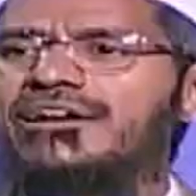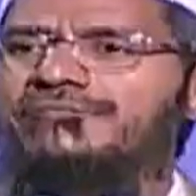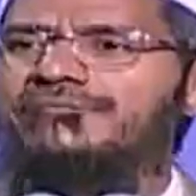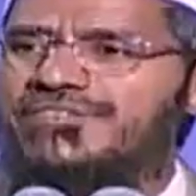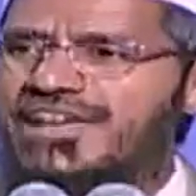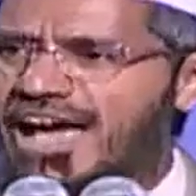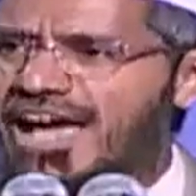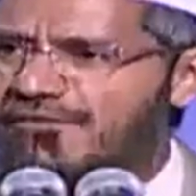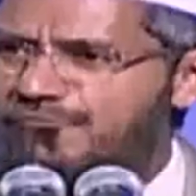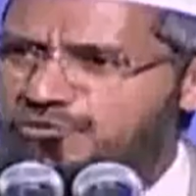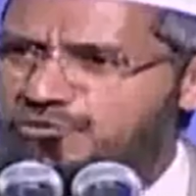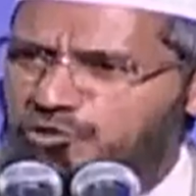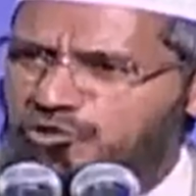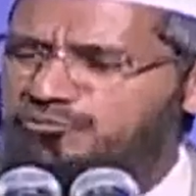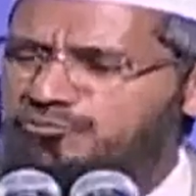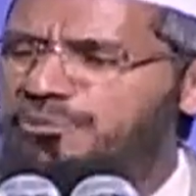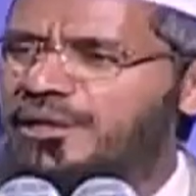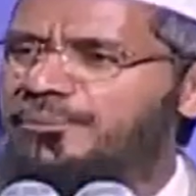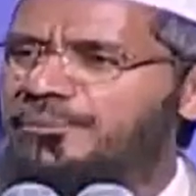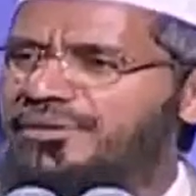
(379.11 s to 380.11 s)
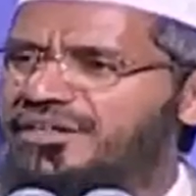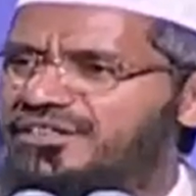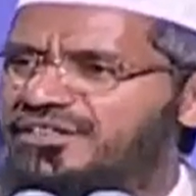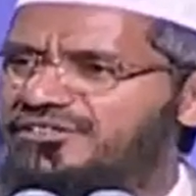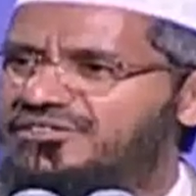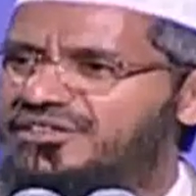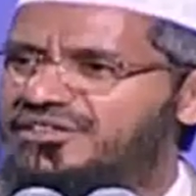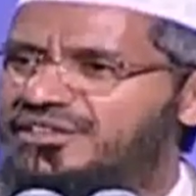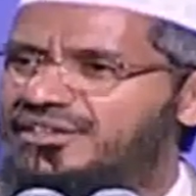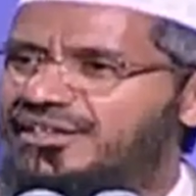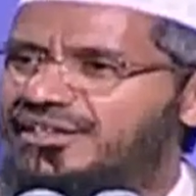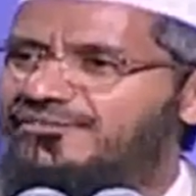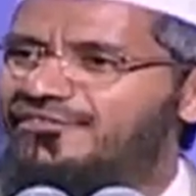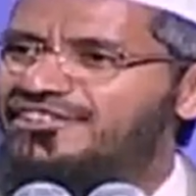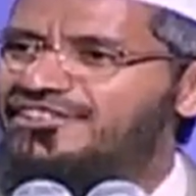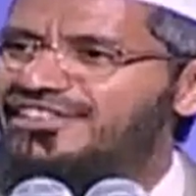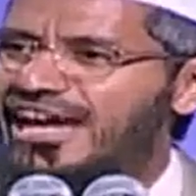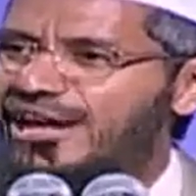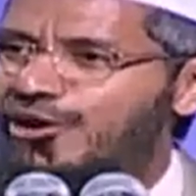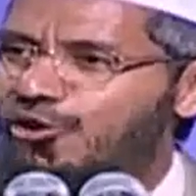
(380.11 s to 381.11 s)
We have newspapers
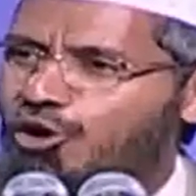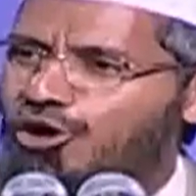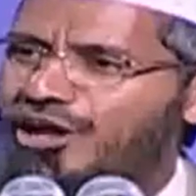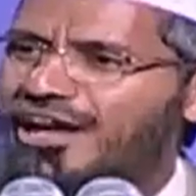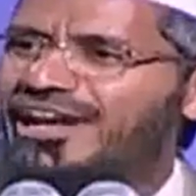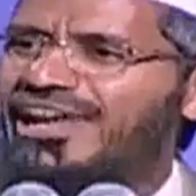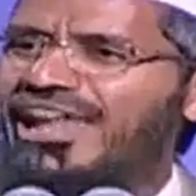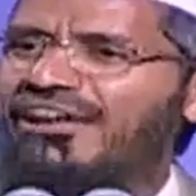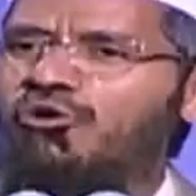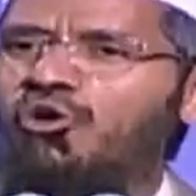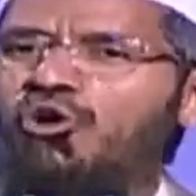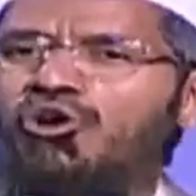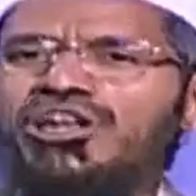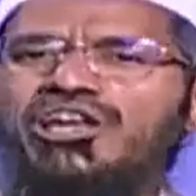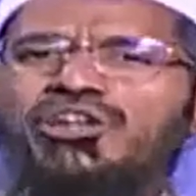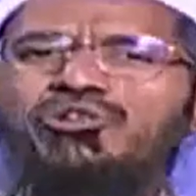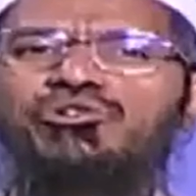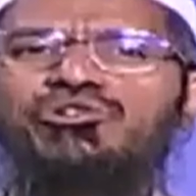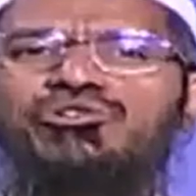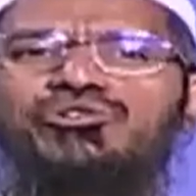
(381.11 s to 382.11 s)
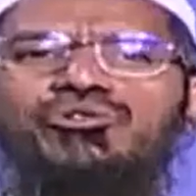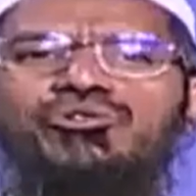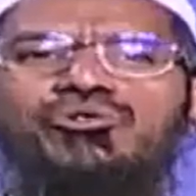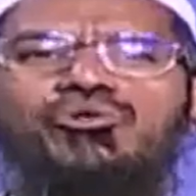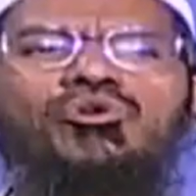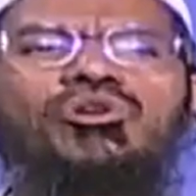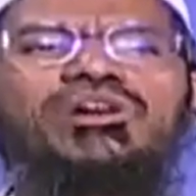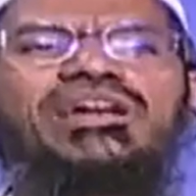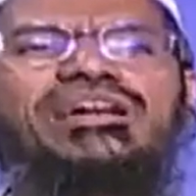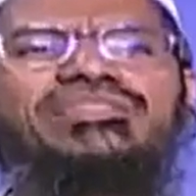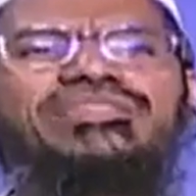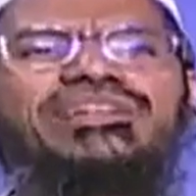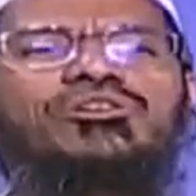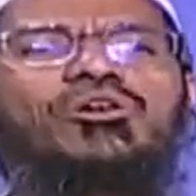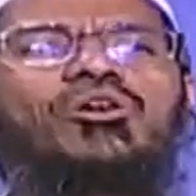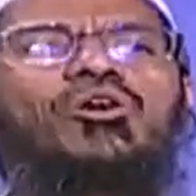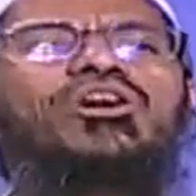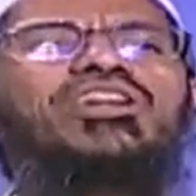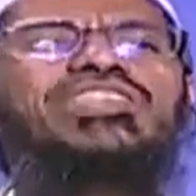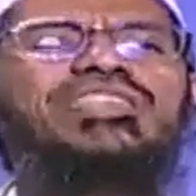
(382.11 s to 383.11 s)
which are in local language, only in Urdu. Who reads it?
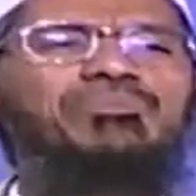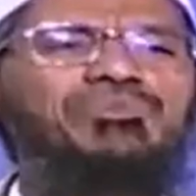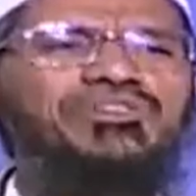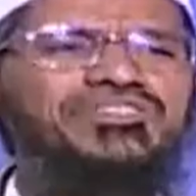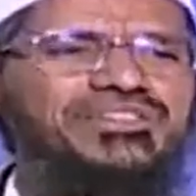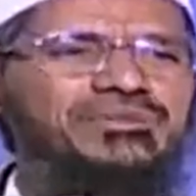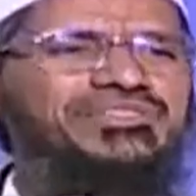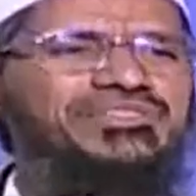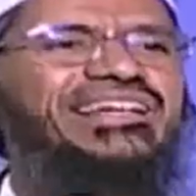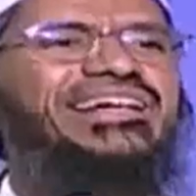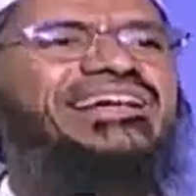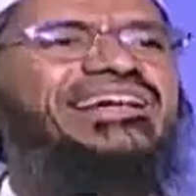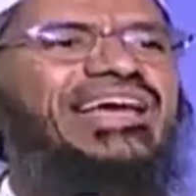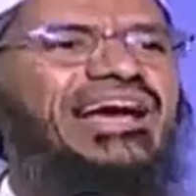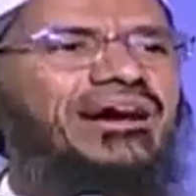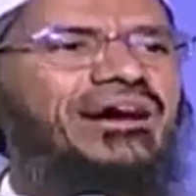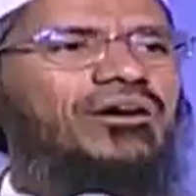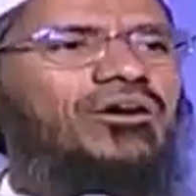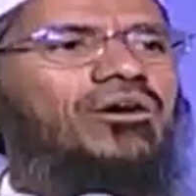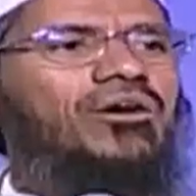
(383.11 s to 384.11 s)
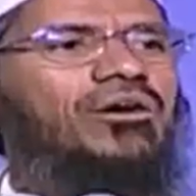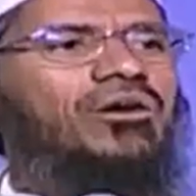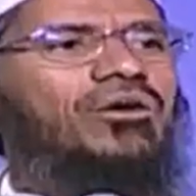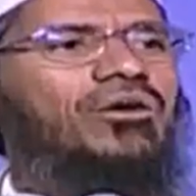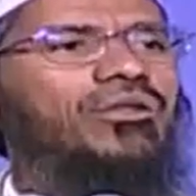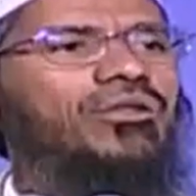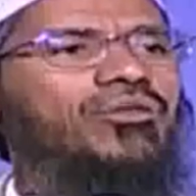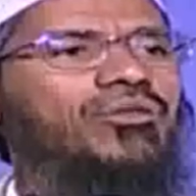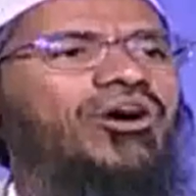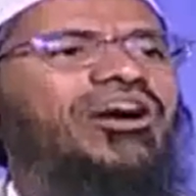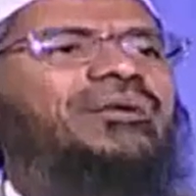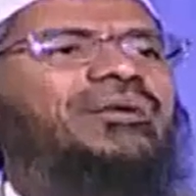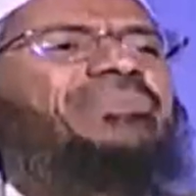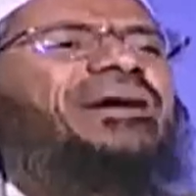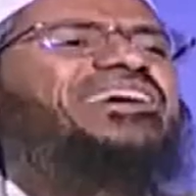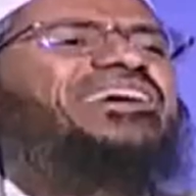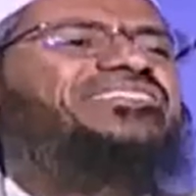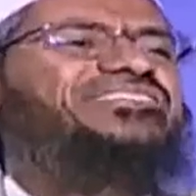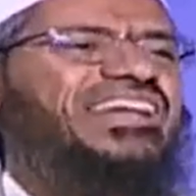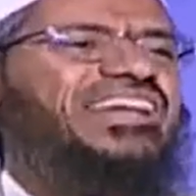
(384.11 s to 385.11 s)
Only the Muslims in India or in
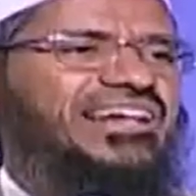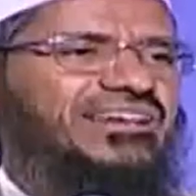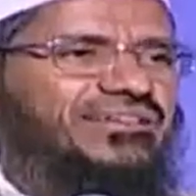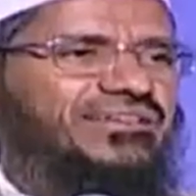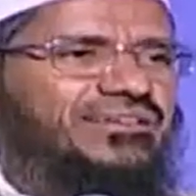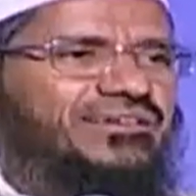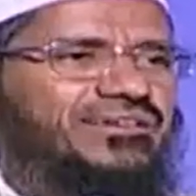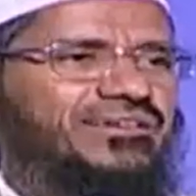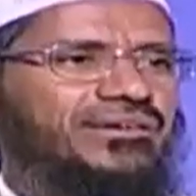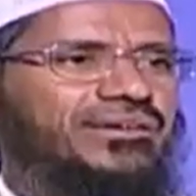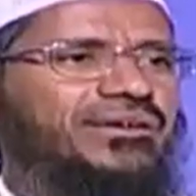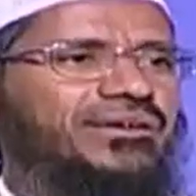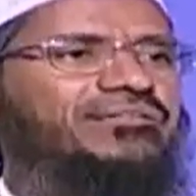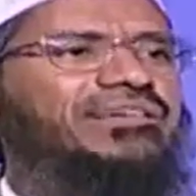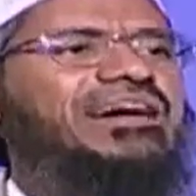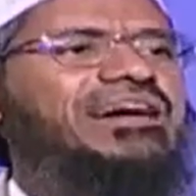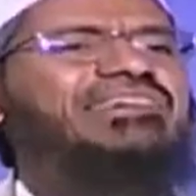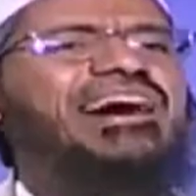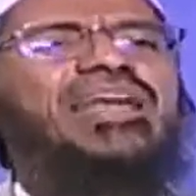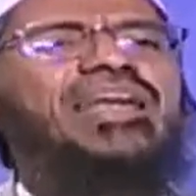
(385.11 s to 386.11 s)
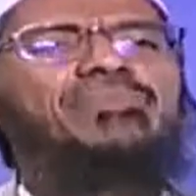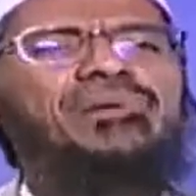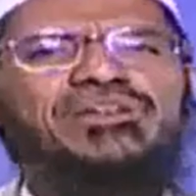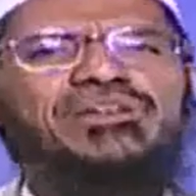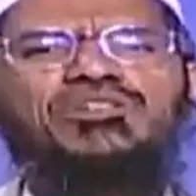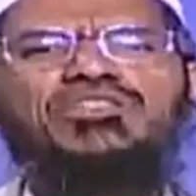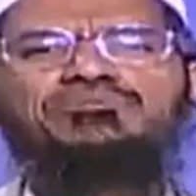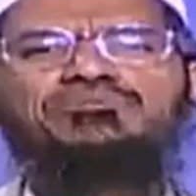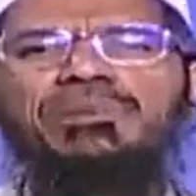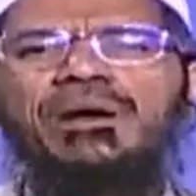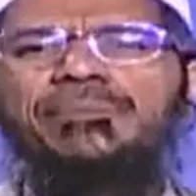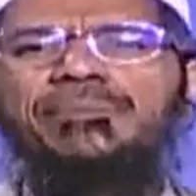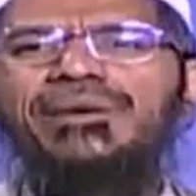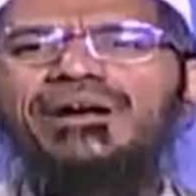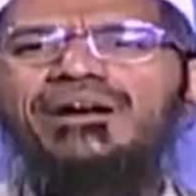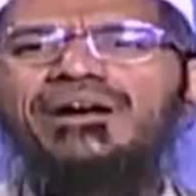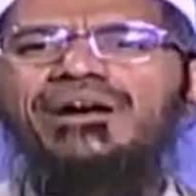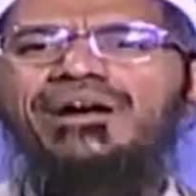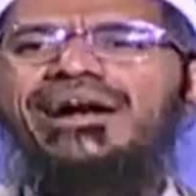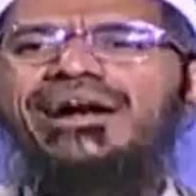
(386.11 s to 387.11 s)
Pakistan. We have Arabic
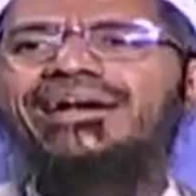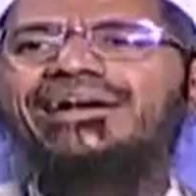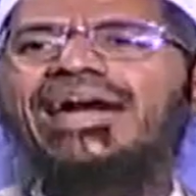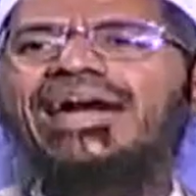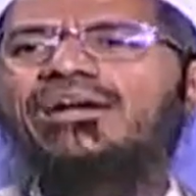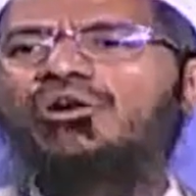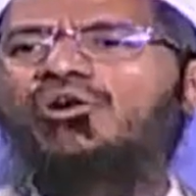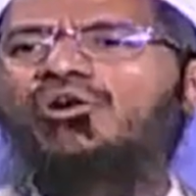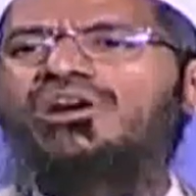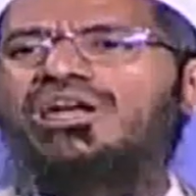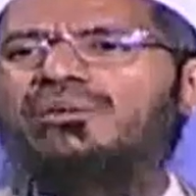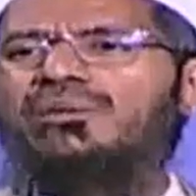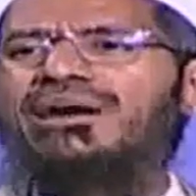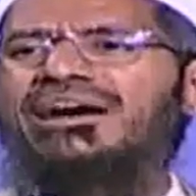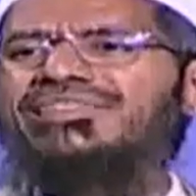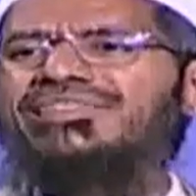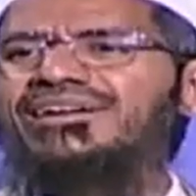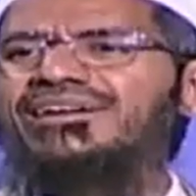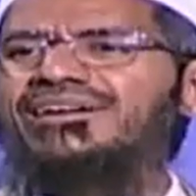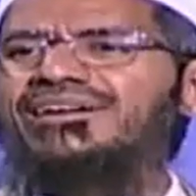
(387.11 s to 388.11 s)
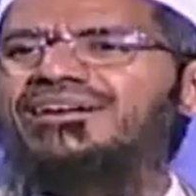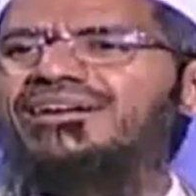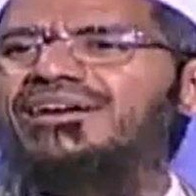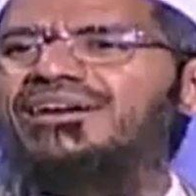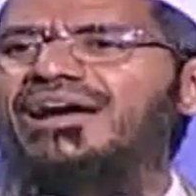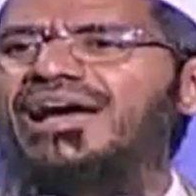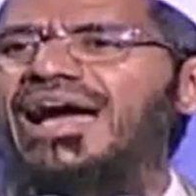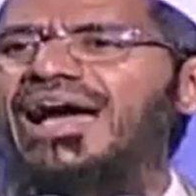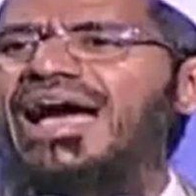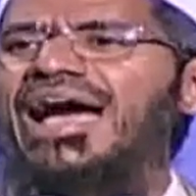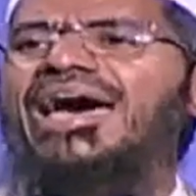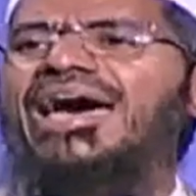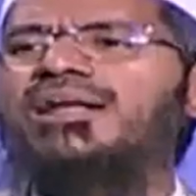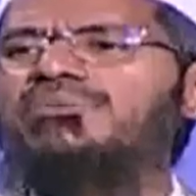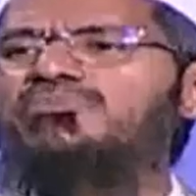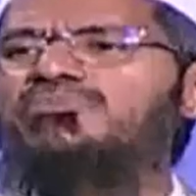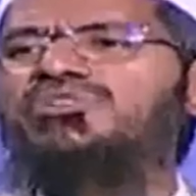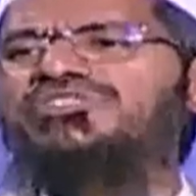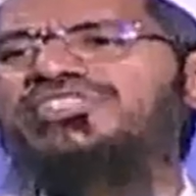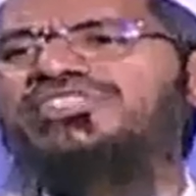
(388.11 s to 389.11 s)
newspaper read only by the Arab
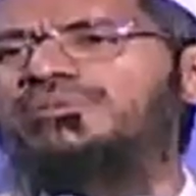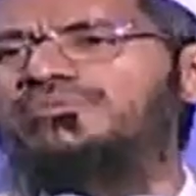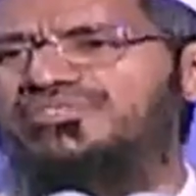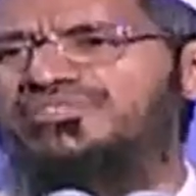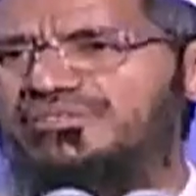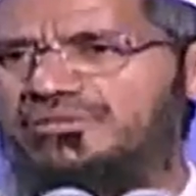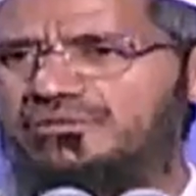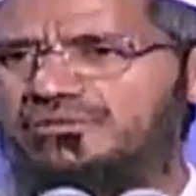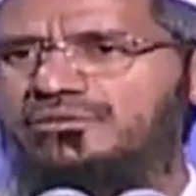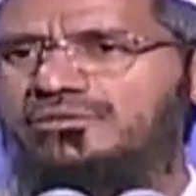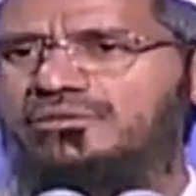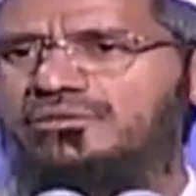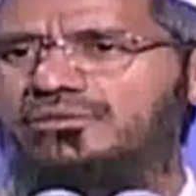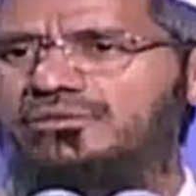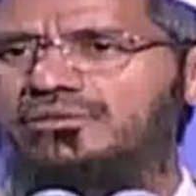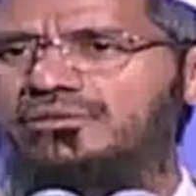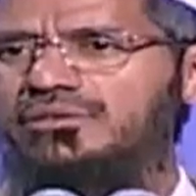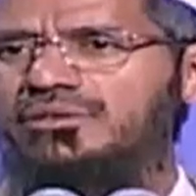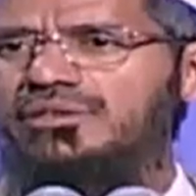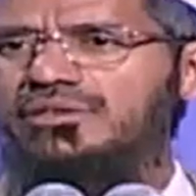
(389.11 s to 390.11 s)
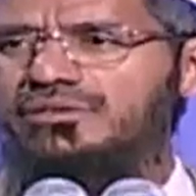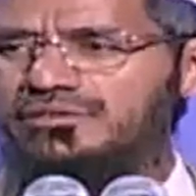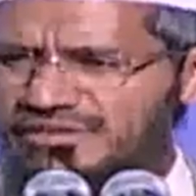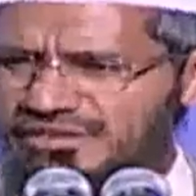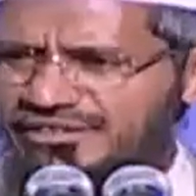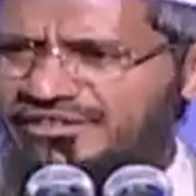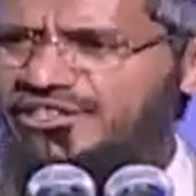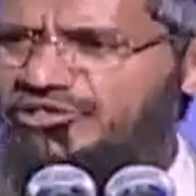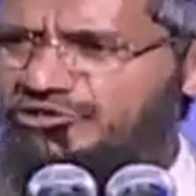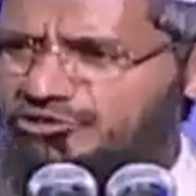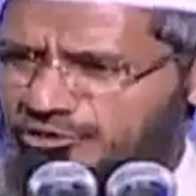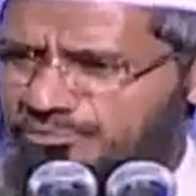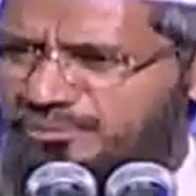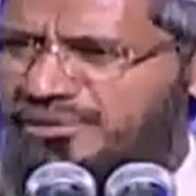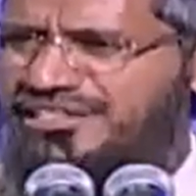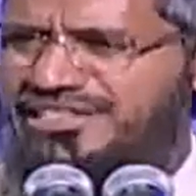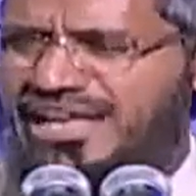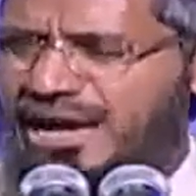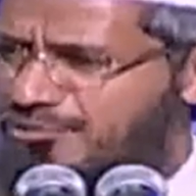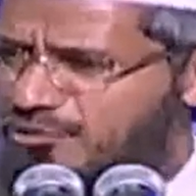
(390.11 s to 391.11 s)
Muslims. See, this should
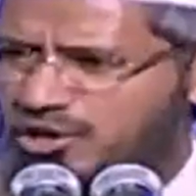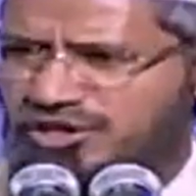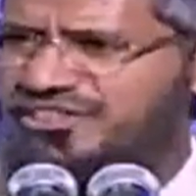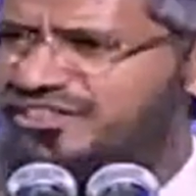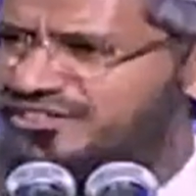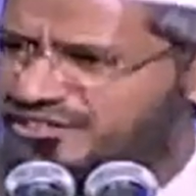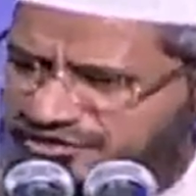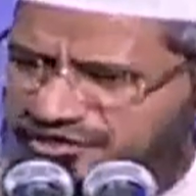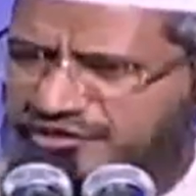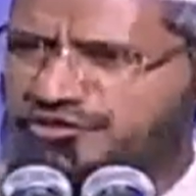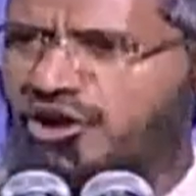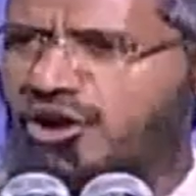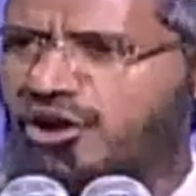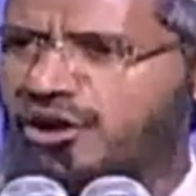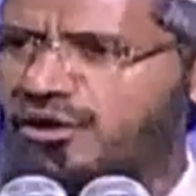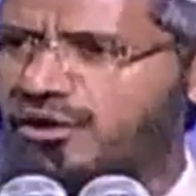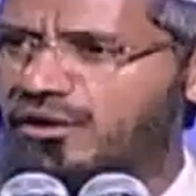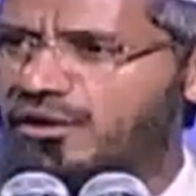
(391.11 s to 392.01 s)
be there. I'm not saying this is wrong.